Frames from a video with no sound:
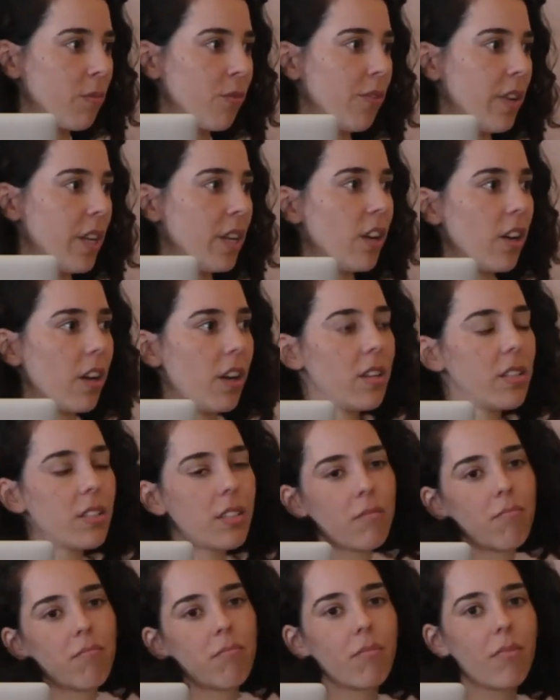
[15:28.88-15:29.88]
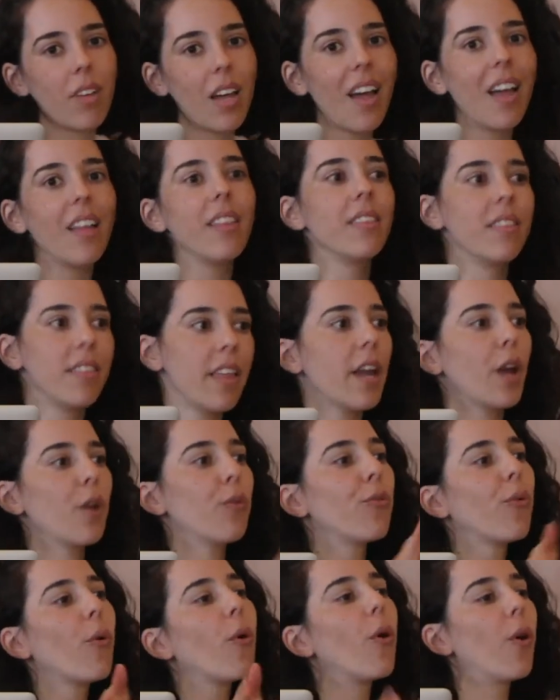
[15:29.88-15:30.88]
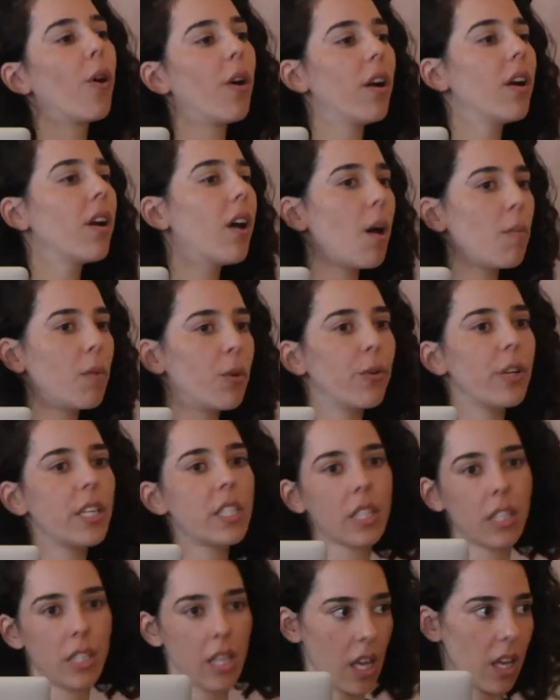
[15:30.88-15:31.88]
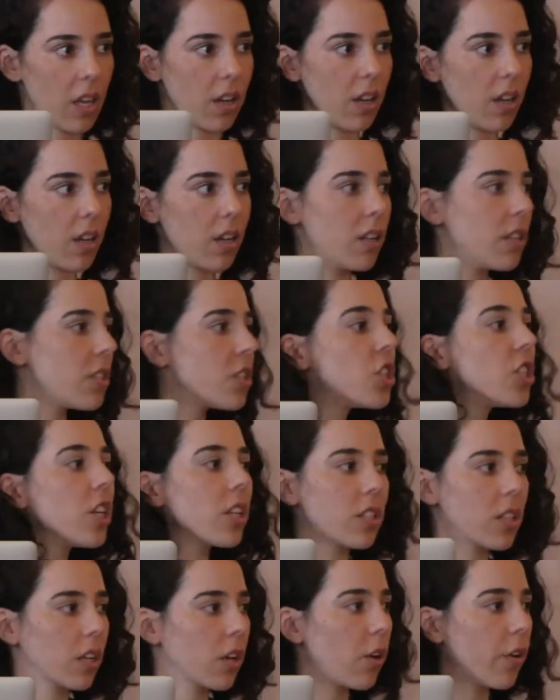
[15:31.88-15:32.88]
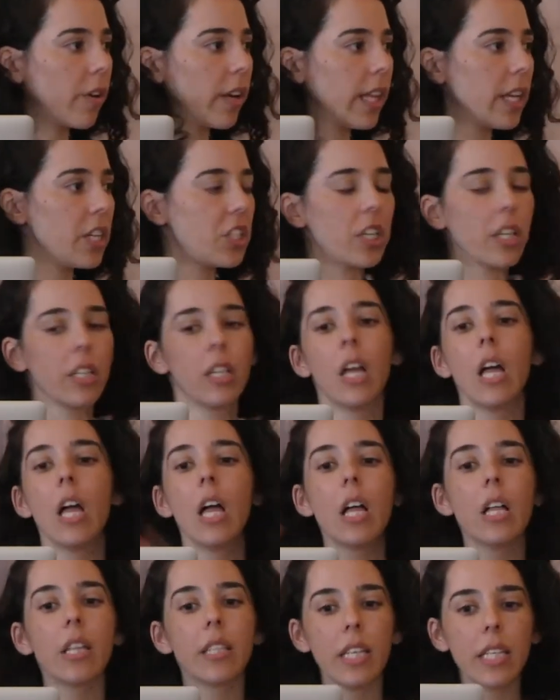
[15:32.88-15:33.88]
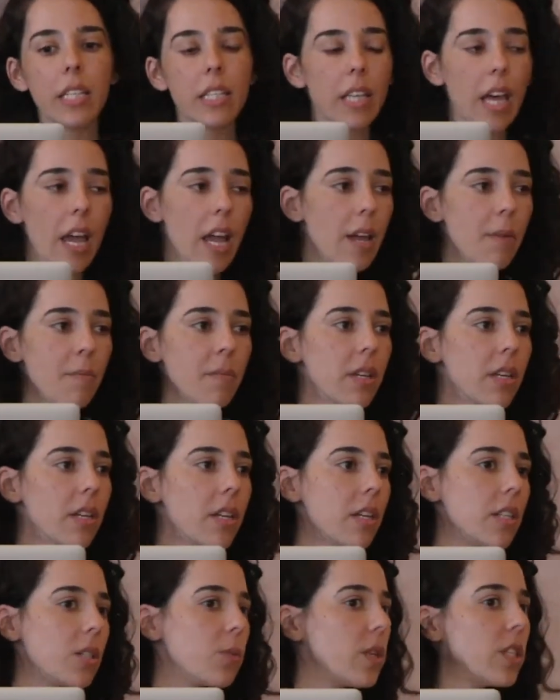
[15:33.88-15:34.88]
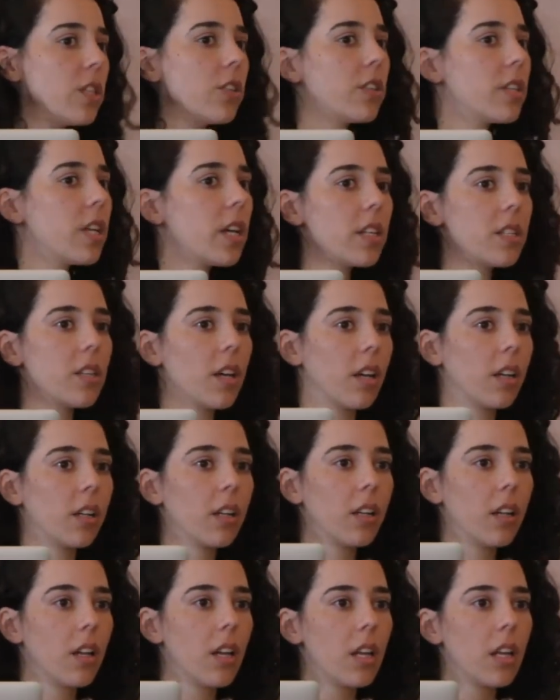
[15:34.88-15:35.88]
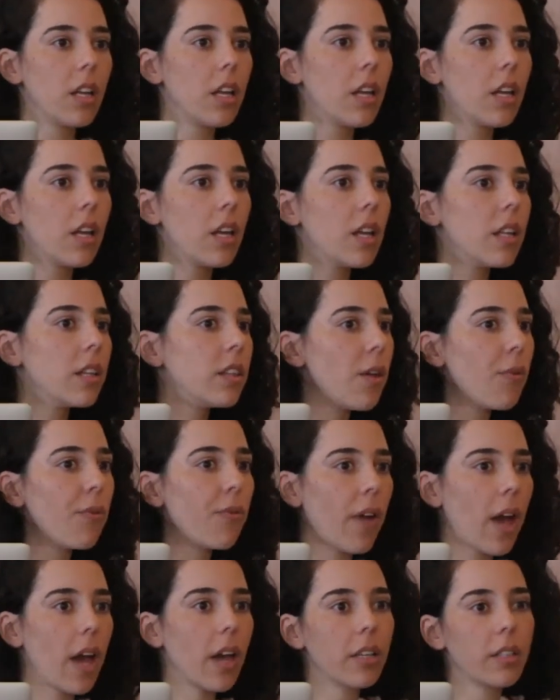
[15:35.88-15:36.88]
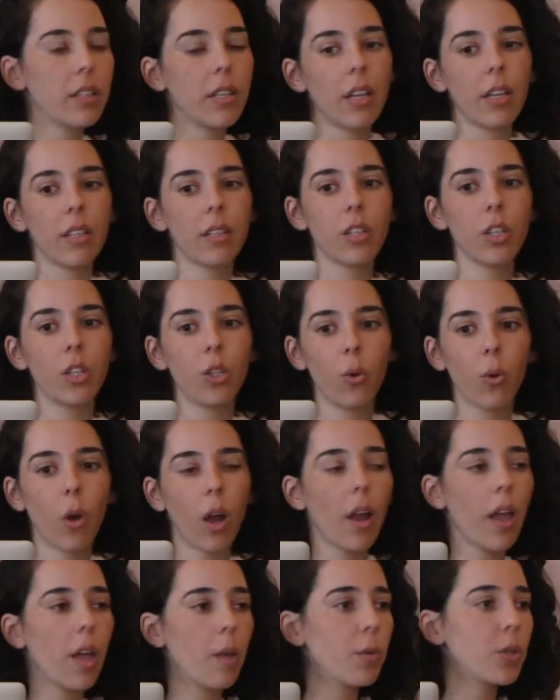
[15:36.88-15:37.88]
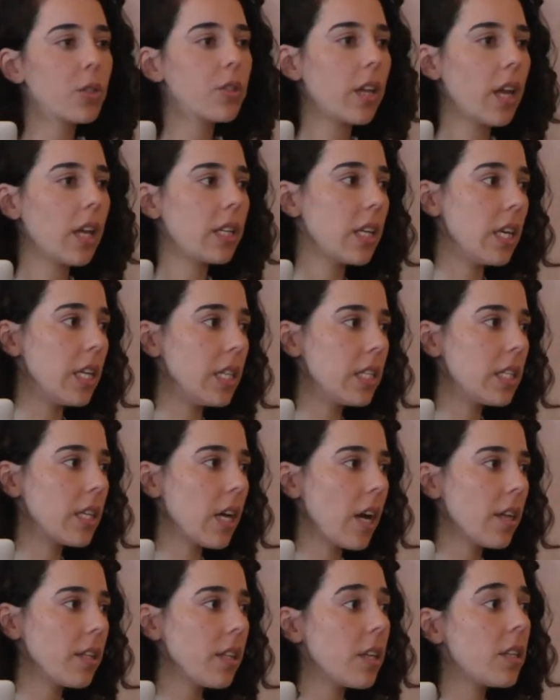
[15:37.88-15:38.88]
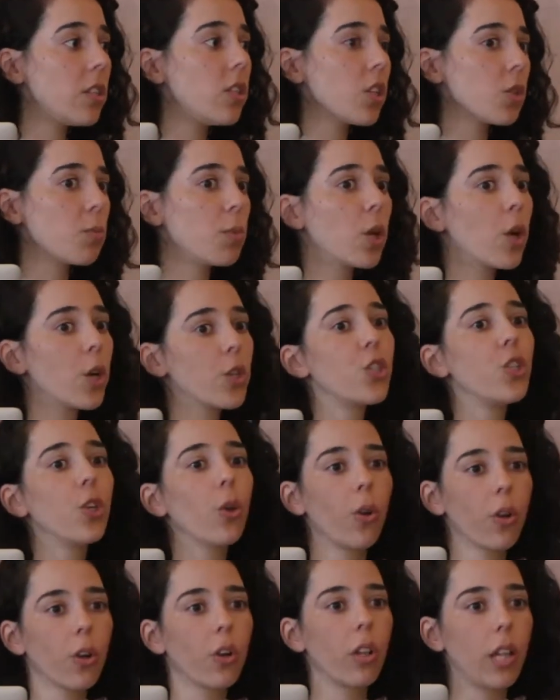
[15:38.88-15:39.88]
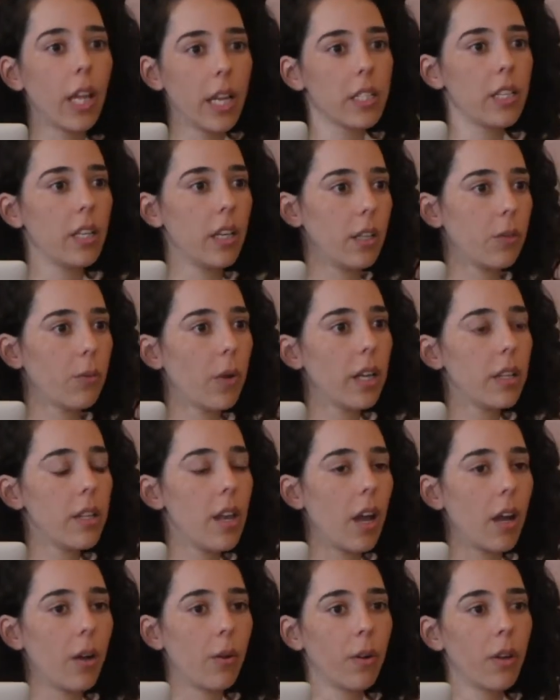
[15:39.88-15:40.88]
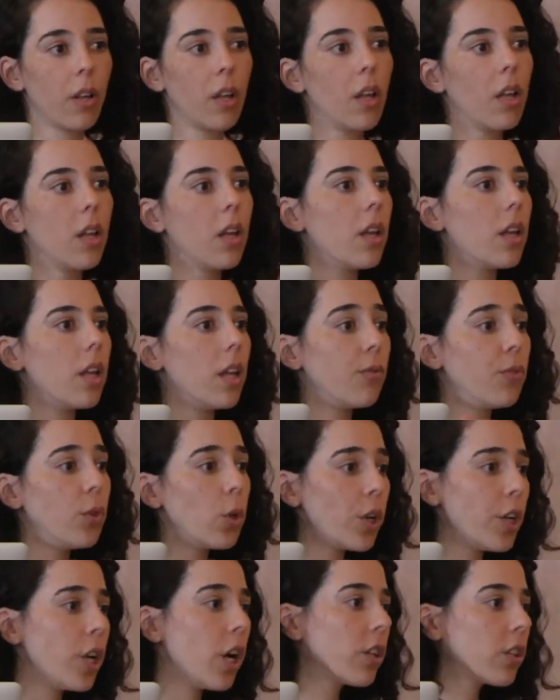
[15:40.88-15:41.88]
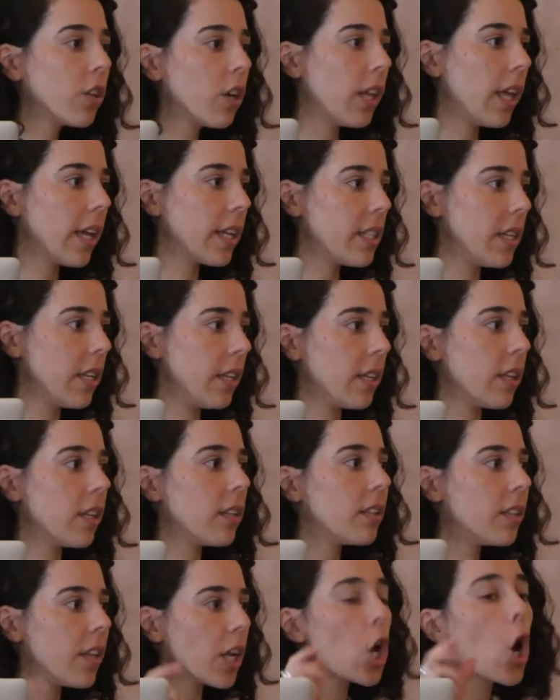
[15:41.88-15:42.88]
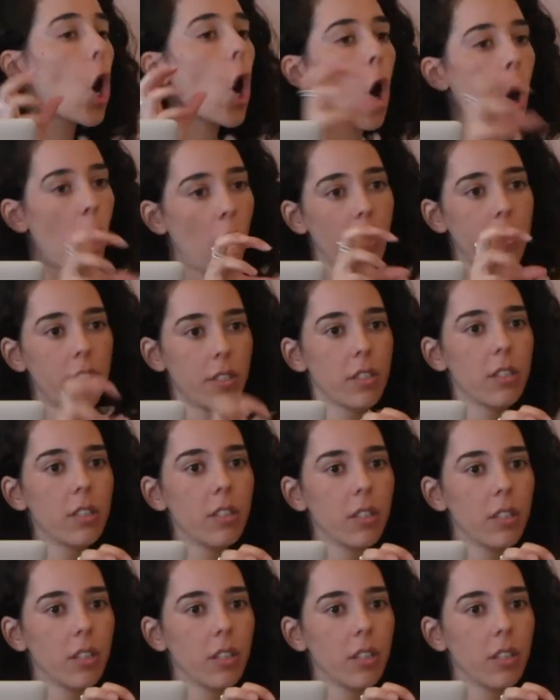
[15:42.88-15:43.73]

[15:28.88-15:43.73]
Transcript: fingers, and therefore I'm a risk taker. It's just a correlation. The same is with your data. The fact that you are able to get insight is just because you're collecting it right now. If you're not collecting the cause